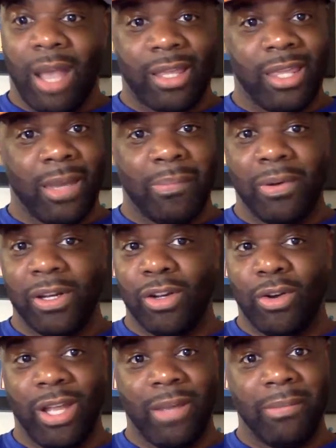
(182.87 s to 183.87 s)
can't put it
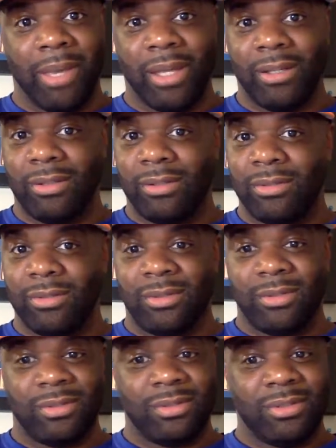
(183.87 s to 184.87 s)
on him, man.
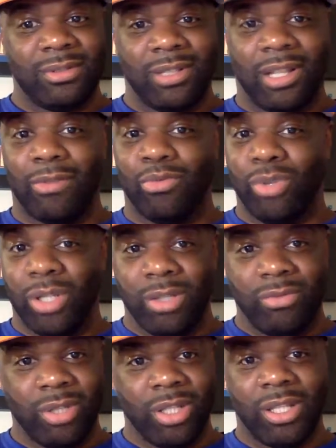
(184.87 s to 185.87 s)
I really,
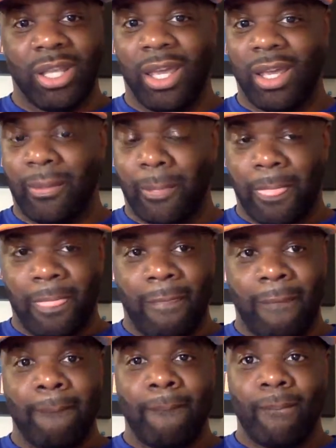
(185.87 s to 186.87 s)
really can't.
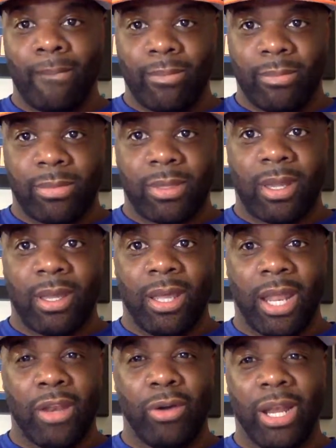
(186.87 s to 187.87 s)
And
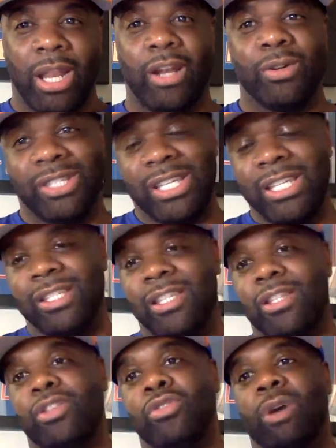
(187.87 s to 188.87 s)
I know it's easy
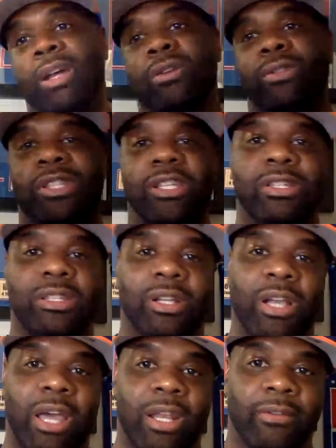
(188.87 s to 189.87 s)
to do. I know it's easy to
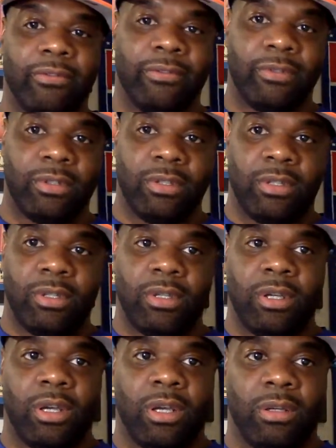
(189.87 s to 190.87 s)
kind of
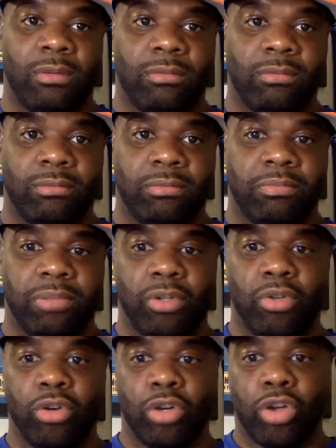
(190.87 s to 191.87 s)
put it
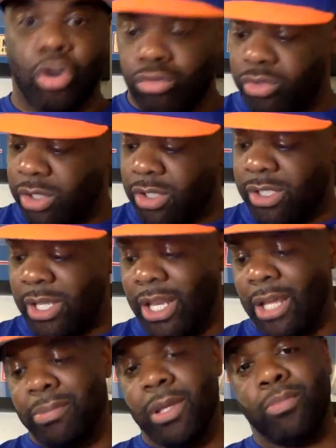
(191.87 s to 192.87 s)
on the coach and say,
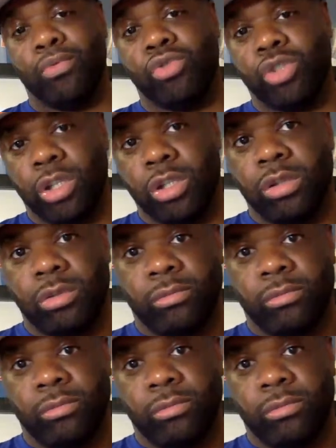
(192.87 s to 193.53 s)
like, people should